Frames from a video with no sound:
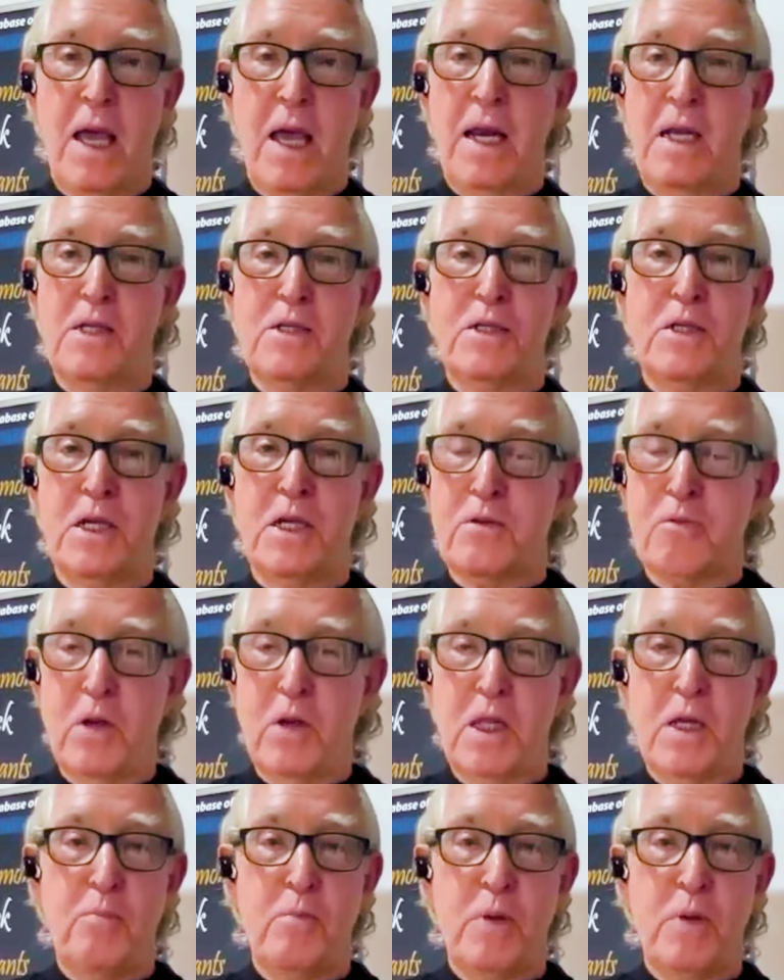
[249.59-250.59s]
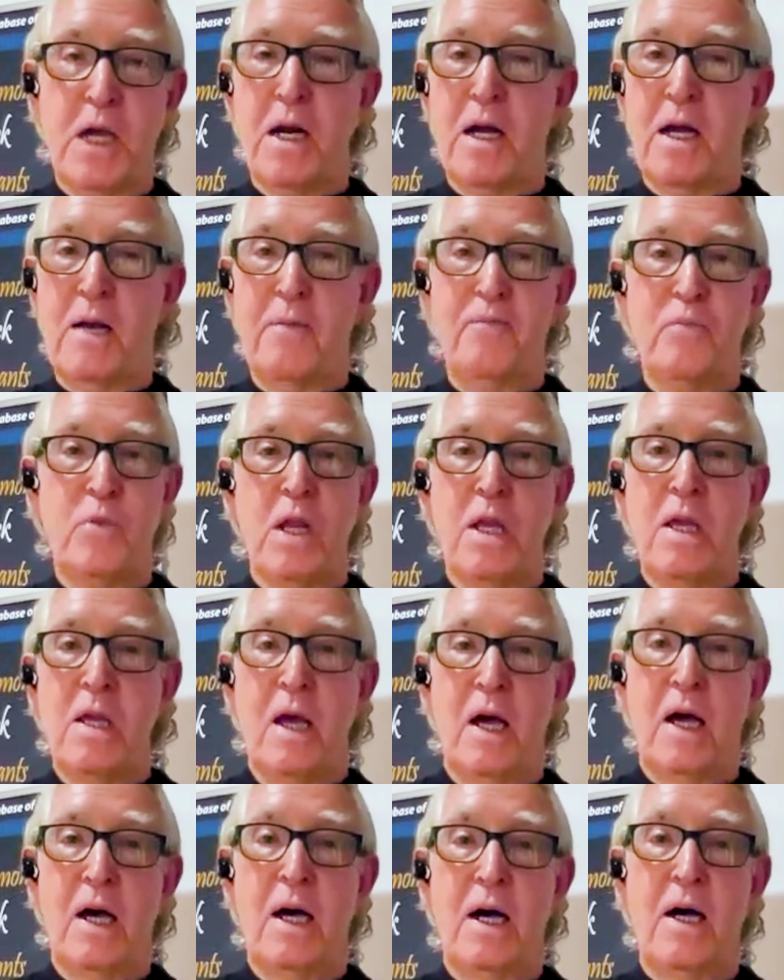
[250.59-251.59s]
And it's just really been
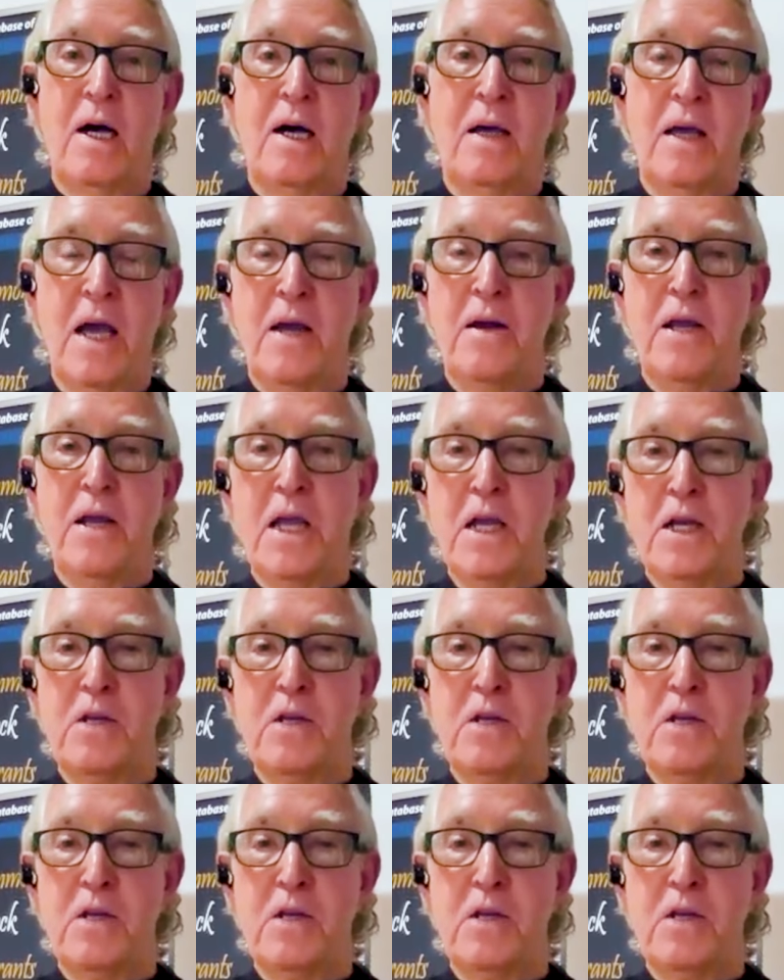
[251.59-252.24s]
an